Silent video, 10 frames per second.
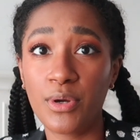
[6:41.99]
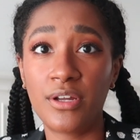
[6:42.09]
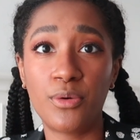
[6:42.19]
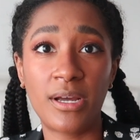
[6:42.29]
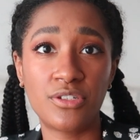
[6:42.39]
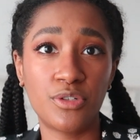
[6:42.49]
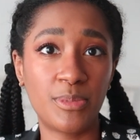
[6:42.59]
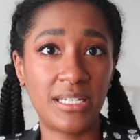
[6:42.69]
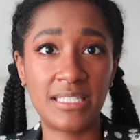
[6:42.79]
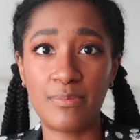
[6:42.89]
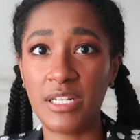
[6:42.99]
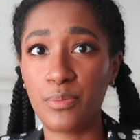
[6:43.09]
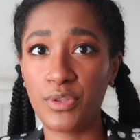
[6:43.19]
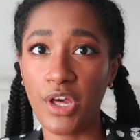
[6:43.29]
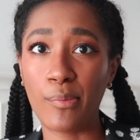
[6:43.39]
Probably go back to her place, meet
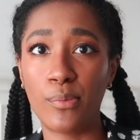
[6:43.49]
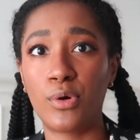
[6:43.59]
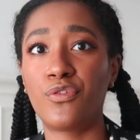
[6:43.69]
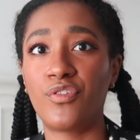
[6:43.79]
up with a couple more